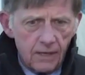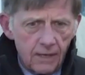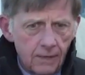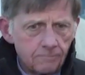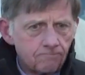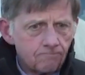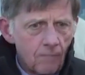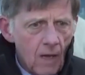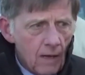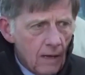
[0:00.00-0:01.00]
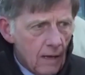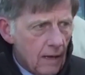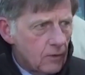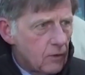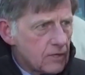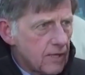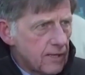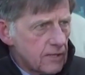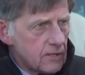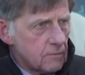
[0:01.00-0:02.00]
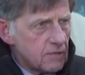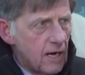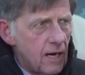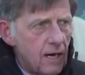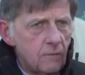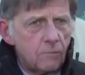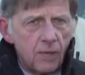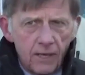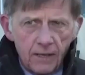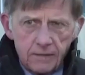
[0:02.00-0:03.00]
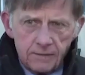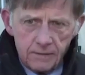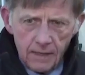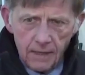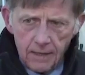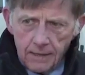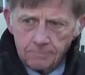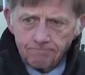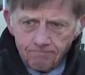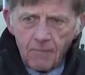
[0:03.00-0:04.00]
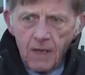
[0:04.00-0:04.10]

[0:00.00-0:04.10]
Um, I know it's taken some time, but uh, uh,